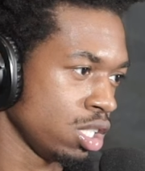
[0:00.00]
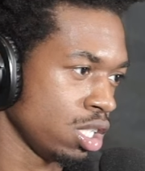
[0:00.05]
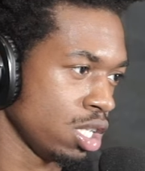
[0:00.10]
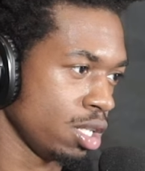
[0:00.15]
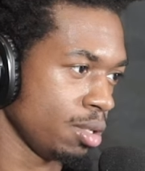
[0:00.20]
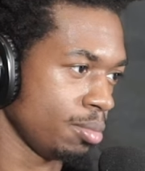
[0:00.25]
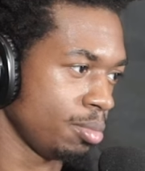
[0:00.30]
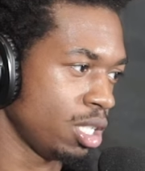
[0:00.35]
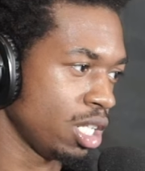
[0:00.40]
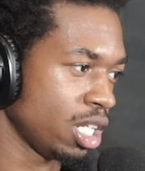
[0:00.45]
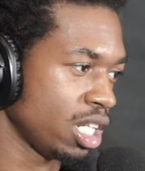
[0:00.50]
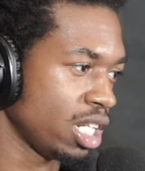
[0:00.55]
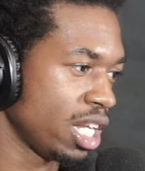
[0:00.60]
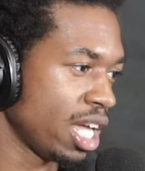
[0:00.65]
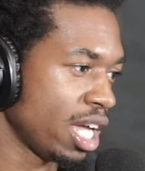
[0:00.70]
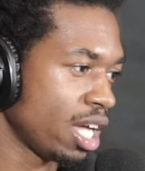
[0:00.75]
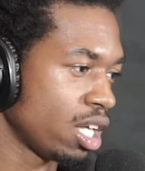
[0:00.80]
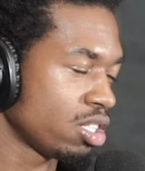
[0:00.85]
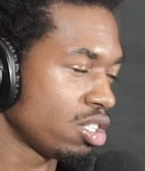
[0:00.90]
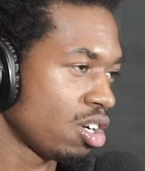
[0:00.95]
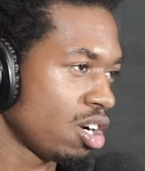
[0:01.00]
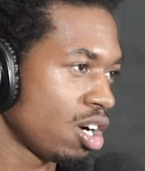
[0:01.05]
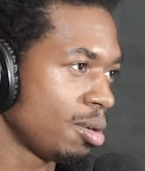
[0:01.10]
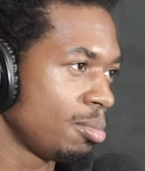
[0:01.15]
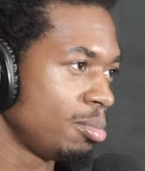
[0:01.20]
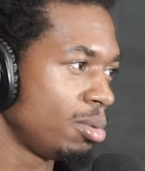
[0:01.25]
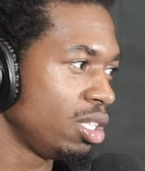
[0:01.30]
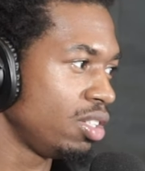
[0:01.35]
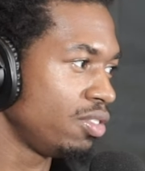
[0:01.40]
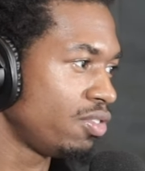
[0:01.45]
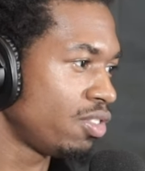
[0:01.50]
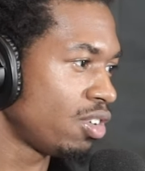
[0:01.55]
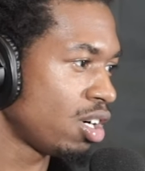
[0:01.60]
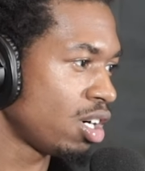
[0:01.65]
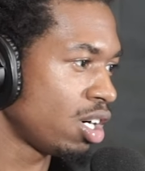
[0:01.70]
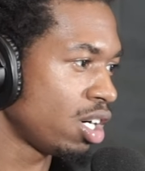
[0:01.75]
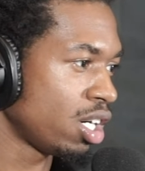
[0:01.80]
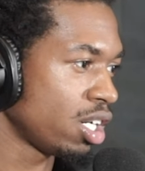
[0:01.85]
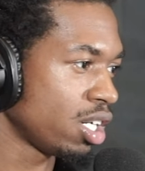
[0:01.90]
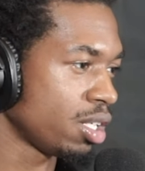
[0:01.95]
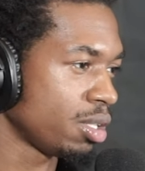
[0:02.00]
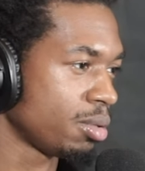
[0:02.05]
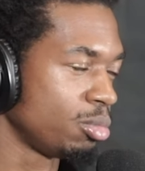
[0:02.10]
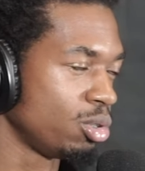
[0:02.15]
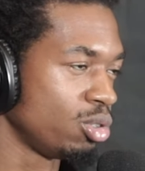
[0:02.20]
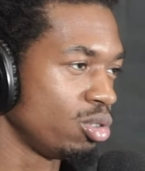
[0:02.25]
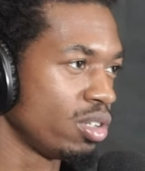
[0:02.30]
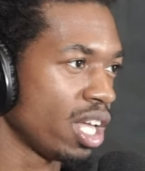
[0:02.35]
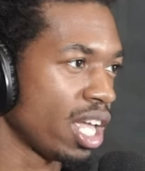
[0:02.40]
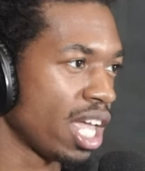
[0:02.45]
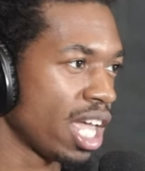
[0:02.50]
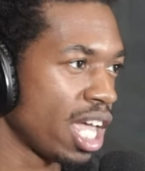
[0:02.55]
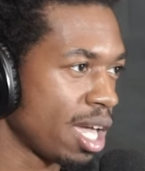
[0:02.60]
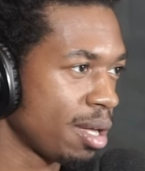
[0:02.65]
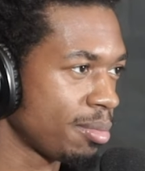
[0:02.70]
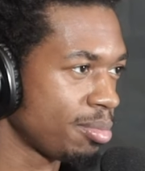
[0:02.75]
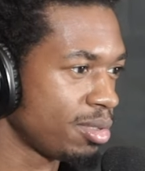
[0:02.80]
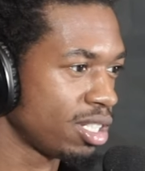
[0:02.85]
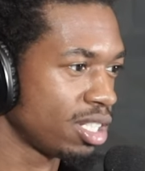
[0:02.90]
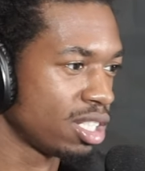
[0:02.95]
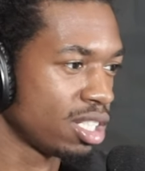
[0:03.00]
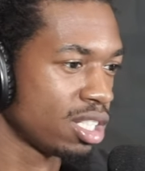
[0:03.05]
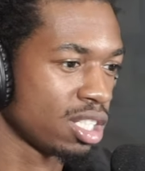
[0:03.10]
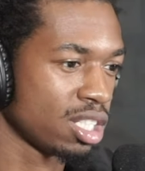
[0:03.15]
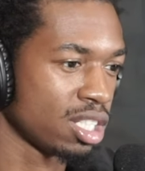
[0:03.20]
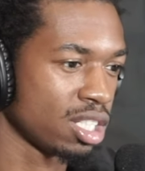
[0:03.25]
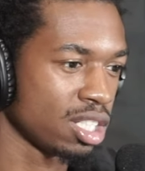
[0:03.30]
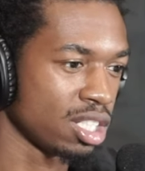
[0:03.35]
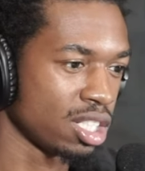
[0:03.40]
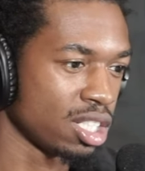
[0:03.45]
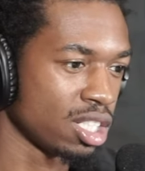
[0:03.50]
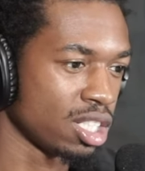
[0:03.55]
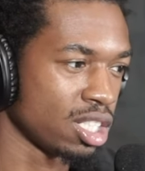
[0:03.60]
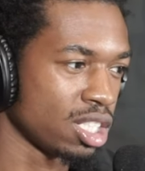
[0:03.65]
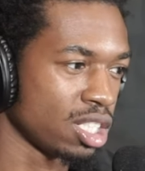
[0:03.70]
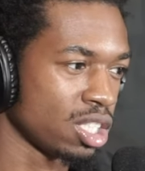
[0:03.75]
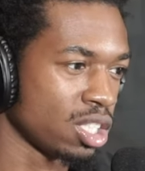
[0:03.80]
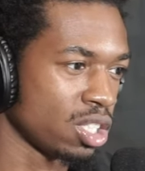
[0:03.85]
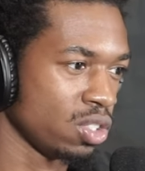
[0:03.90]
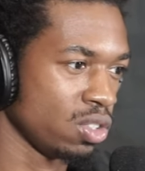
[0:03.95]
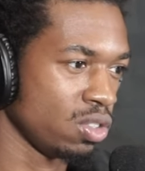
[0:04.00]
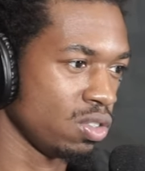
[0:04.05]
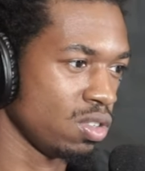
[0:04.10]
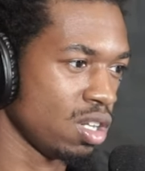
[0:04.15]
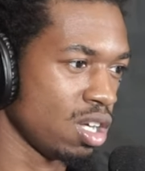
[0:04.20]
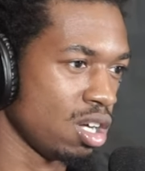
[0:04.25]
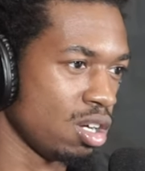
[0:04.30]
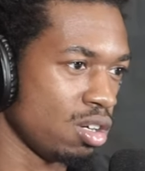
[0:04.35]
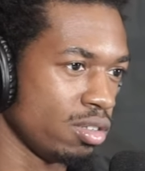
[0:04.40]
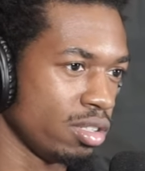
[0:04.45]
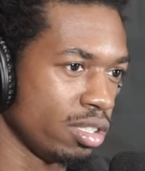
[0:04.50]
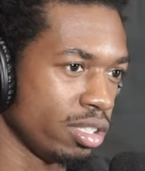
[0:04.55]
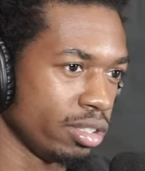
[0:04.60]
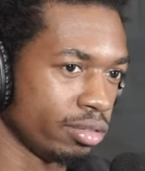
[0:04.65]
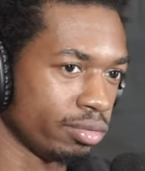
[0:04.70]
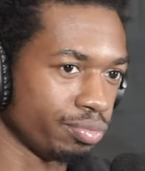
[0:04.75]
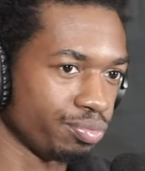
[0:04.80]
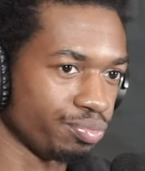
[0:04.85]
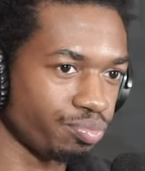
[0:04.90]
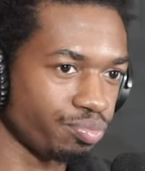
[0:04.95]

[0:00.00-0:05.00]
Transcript: Yep, took it down to our boulevard, moved to Hampton, you know, and